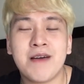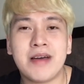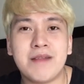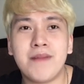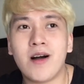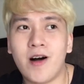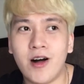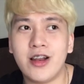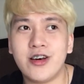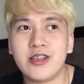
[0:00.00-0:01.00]
in
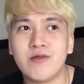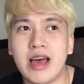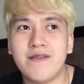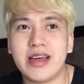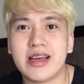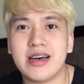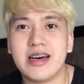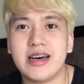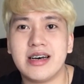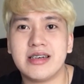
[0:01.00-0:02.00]
Bacolod, we have like
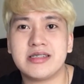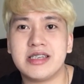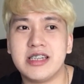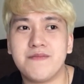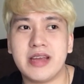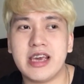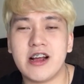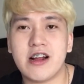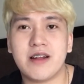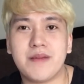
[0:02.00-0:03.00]
a C D
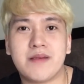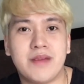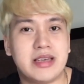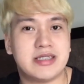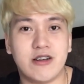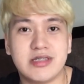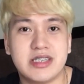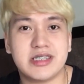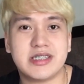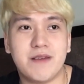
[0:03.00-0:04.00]
player to make my sound
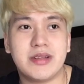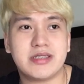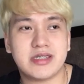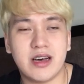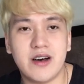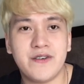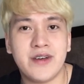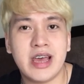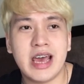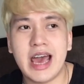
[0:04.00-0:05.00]
system and stuff.
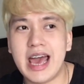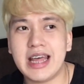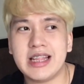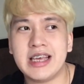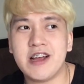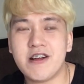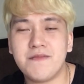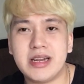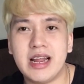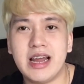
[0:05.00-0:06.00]
And here in
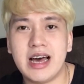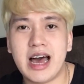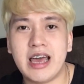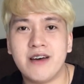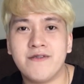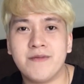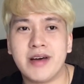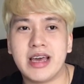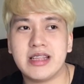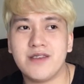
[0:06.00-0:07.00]
Manila, I have
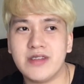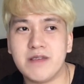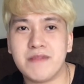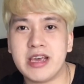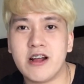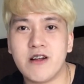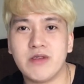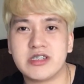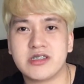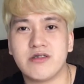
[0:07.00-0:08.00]
my D V D player
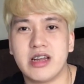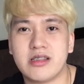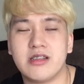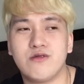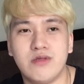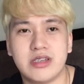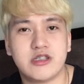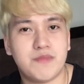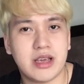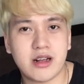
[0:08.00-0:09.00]
which is connected to the
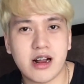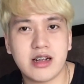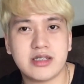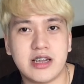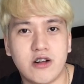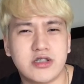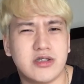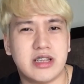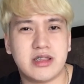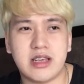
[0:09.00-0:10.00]
speakers and also
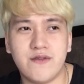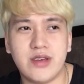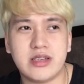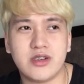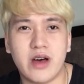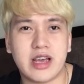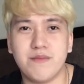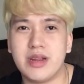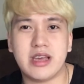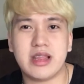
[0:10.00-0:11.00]
the T V, so I can
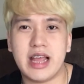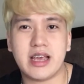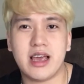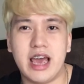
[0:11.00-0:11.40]
play it like